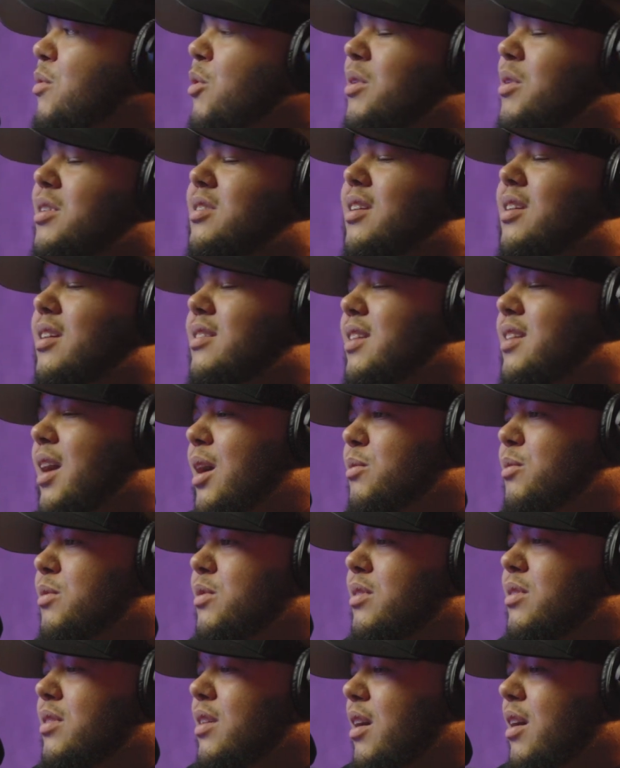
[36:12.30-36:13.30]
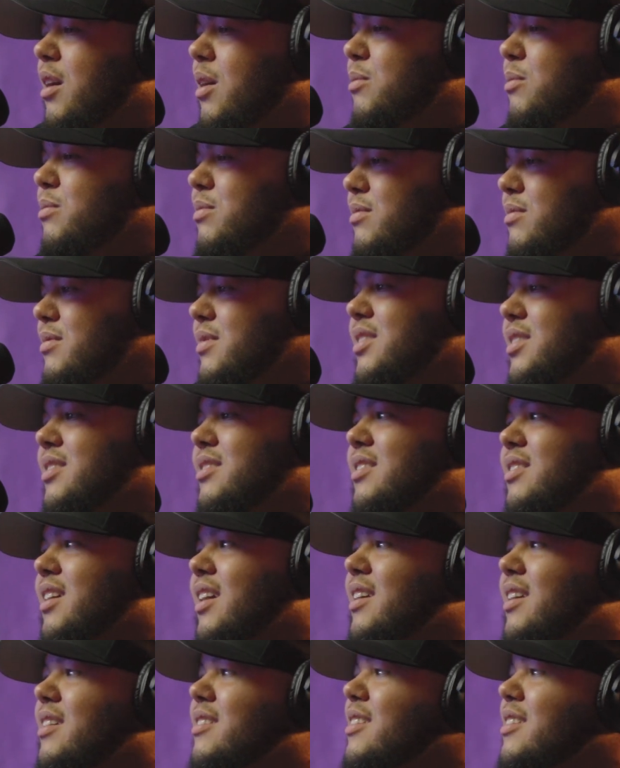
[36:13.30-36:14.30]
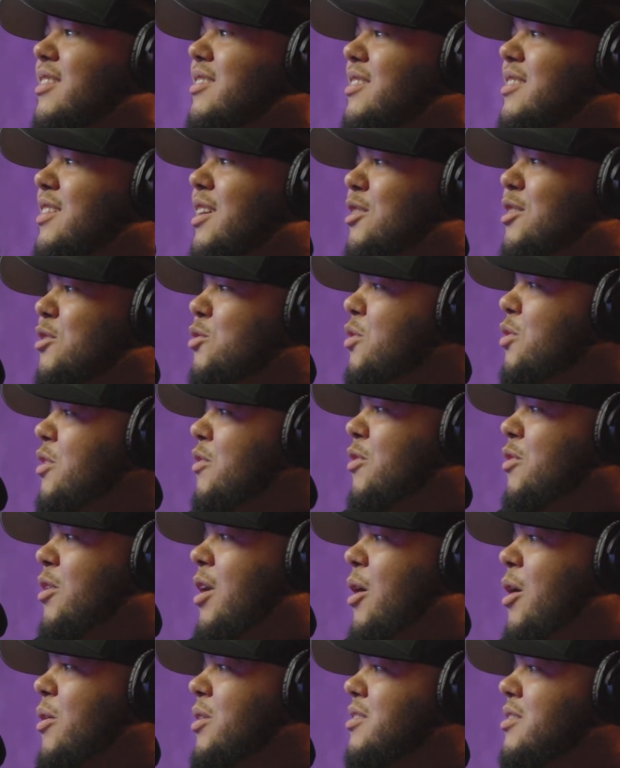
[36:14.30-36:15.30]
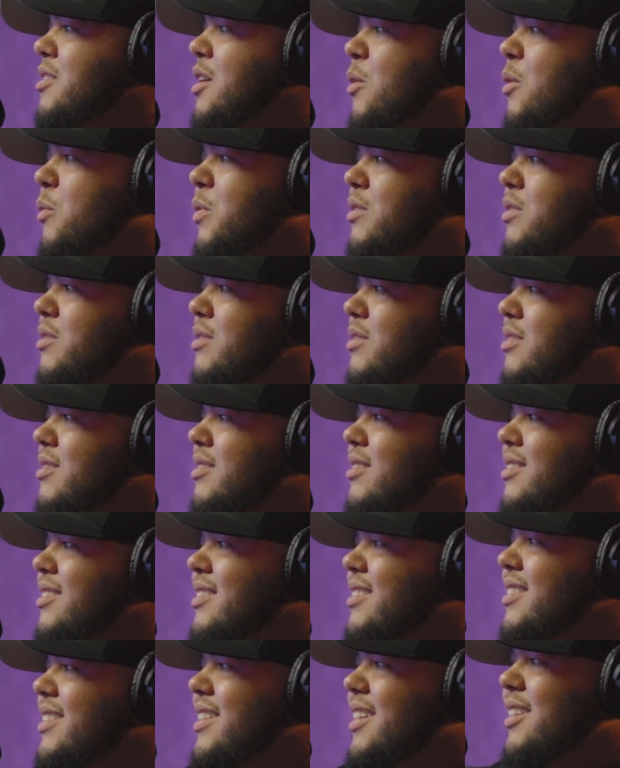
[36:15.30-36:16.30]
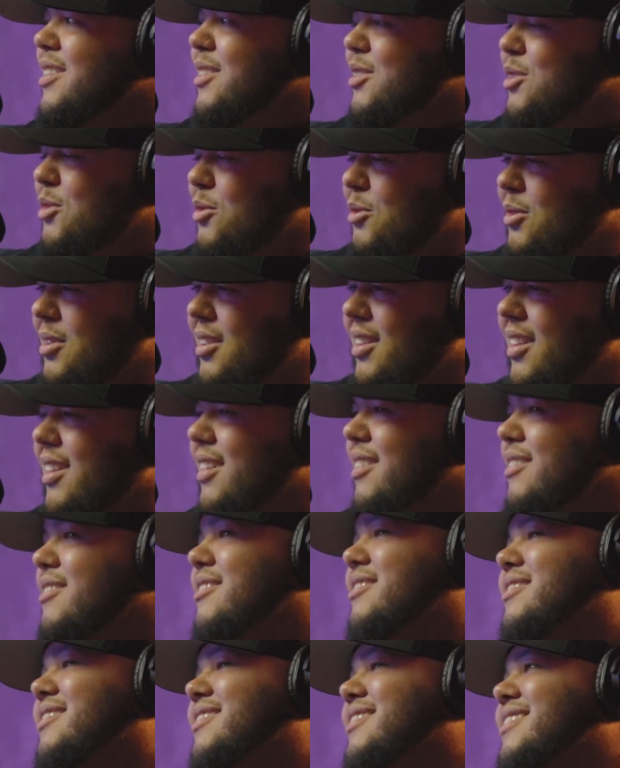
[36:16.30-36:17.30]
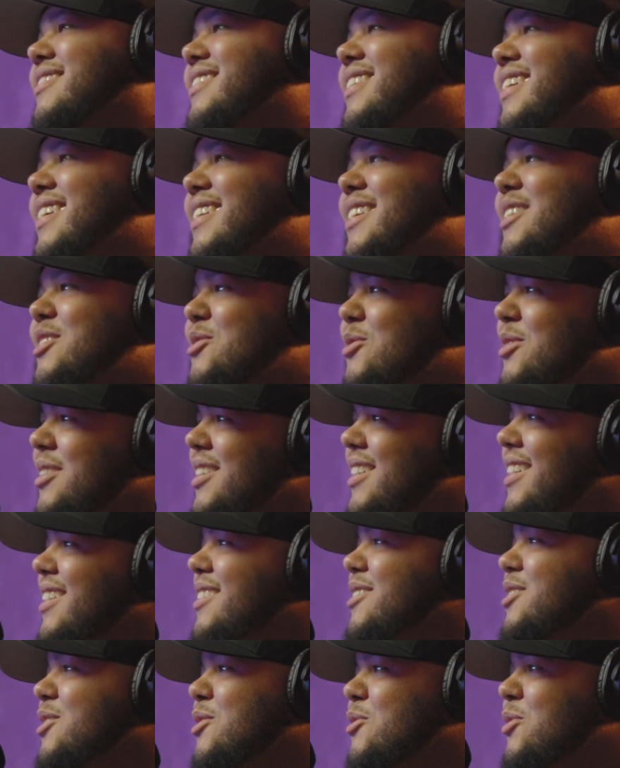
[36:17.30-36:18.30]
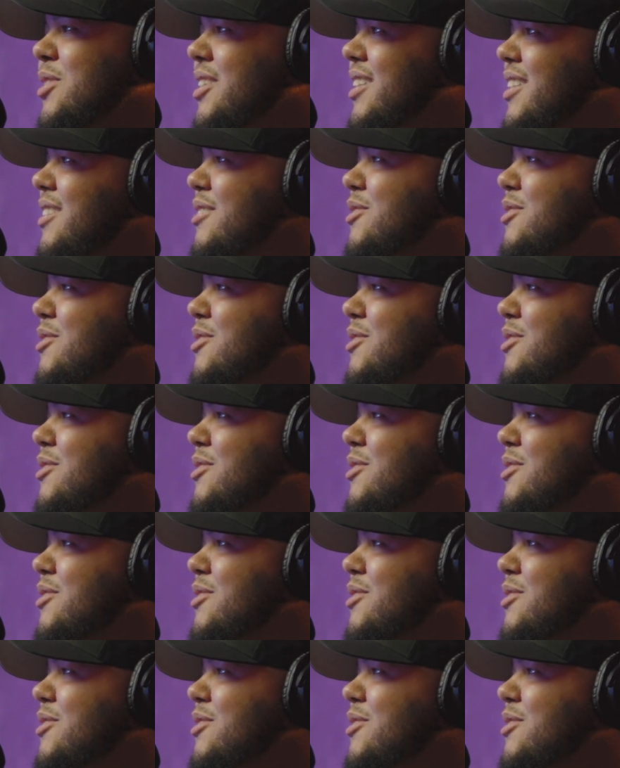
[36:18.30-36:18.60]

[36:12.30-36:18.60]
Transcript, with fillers: But once that time's up, it's like there's another twenty-four hours coming. Yeah. Do it again. Yeah. Then do it again. Yeah. Do it again.